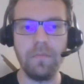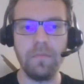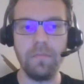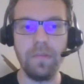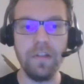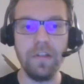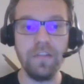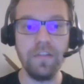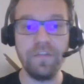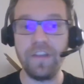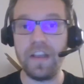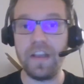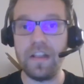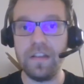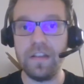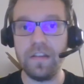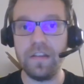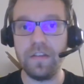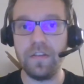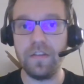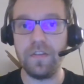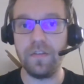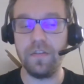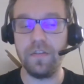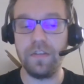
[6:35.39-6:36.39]
build
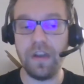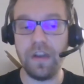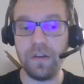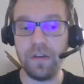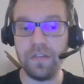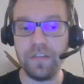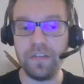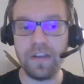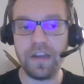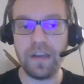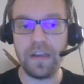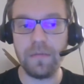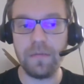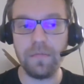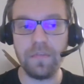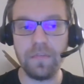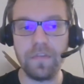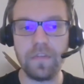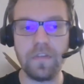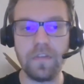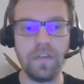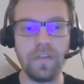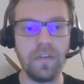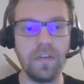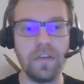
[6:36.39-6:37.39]
failures or
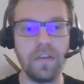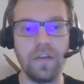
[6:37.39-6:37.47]
downtimes,